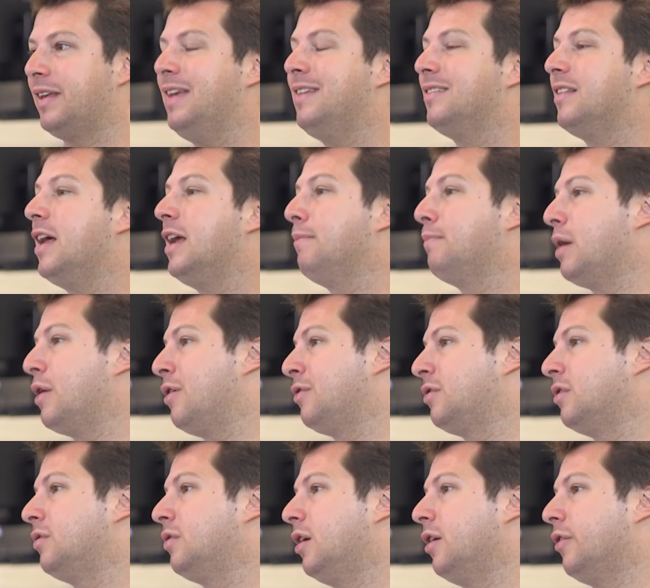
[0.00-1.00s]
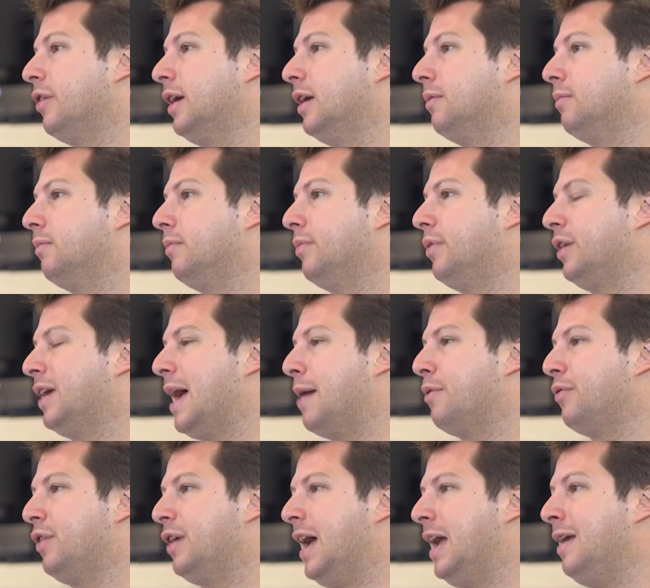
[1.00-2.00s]
He's like Beric Dondarrion, the guy
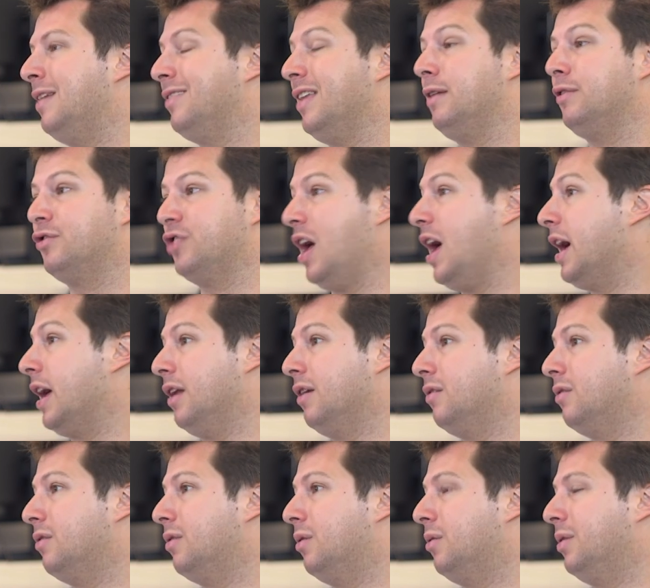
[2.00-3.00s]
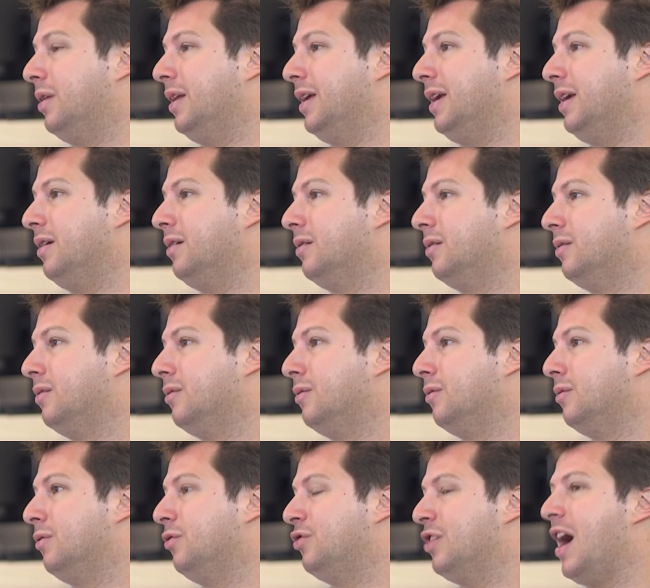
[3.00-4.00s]
with the eye. He's like Jon, only
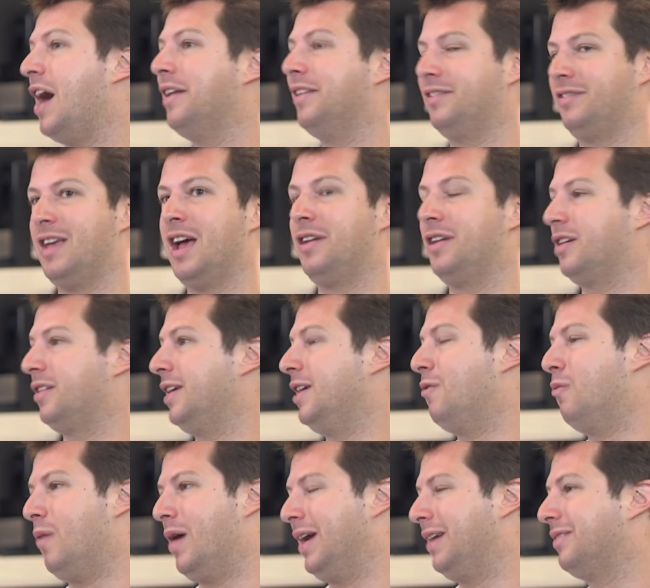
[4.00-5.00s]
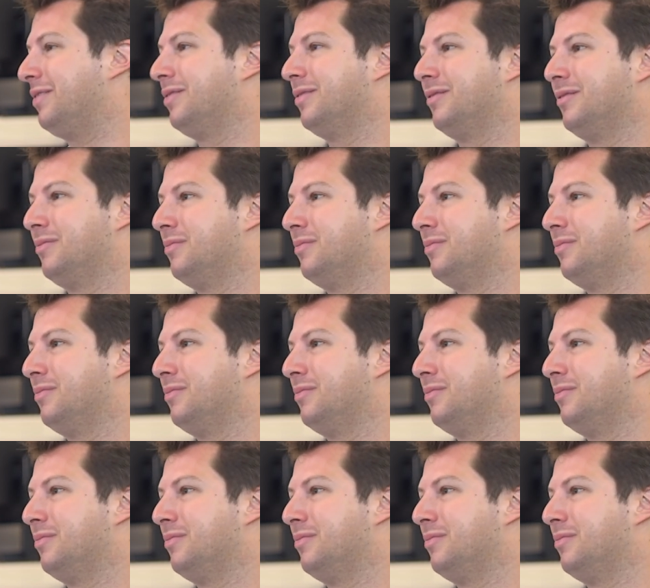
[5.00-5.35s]
Jon is technically a white.